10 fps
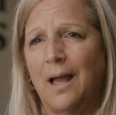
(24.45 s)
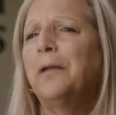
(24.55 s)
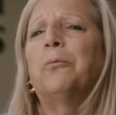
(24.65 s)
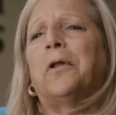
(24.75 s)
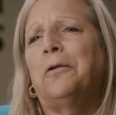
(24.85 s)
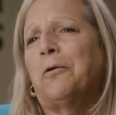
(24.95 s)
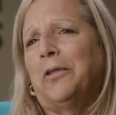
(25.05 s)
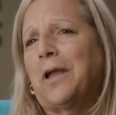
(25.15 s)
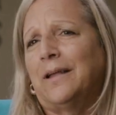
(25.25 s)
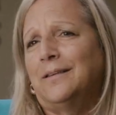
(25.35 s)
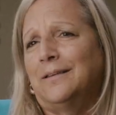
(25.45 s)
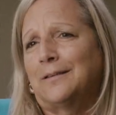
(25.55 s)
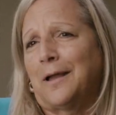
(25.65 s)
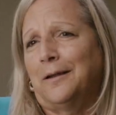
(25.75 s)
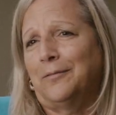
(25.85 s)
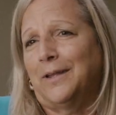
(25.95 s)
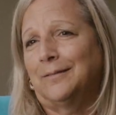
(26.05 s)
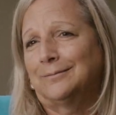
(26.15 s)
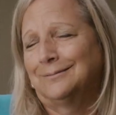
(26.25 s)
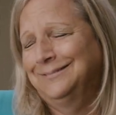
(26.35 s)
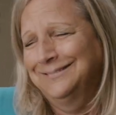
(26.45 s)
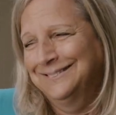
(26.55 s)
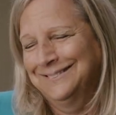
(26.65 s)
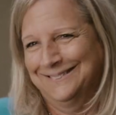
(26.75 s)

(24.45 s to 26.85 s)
I don't want to know the IT side of it.